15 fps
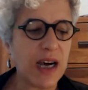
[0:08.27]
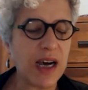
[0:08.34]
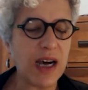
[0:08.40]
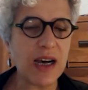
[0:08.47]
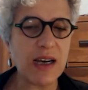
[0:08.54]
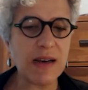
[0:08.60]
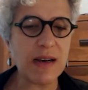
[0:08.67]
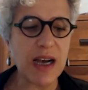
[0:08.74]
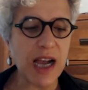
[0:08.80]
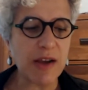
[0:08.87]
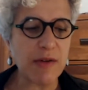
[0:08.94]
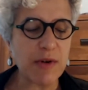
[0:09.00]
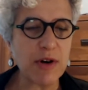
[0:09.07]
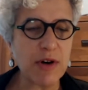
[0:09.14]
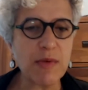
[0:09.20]
Uh,
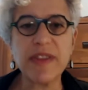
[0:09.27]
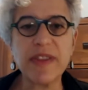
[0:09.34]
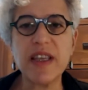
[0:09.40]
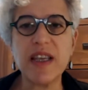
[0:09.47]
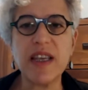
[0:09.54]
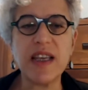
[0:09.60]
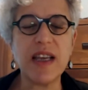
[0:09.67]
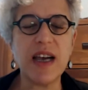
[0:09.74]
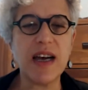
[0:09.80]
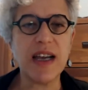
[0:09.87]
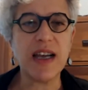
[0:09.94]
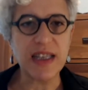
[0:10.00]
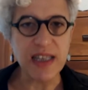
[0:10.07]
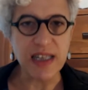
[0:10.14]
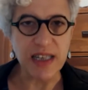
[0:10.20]
I work with the uh,
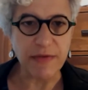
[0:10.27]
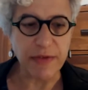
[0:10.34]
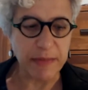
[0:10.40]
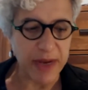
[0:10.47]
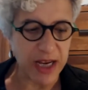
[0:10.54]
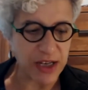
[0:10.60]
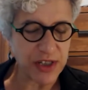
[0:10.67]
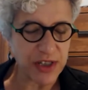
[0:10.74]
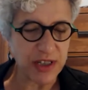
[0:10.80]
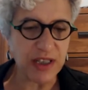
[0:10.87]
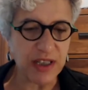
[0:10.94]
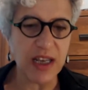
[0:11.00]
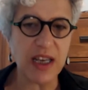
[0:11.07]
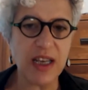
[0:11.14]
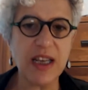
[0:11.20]
Anti
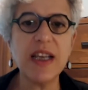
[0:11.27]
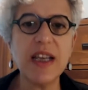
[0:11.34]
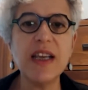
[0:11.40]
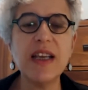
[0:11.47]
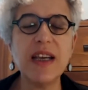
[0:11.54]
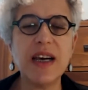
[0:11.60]
Defamation League.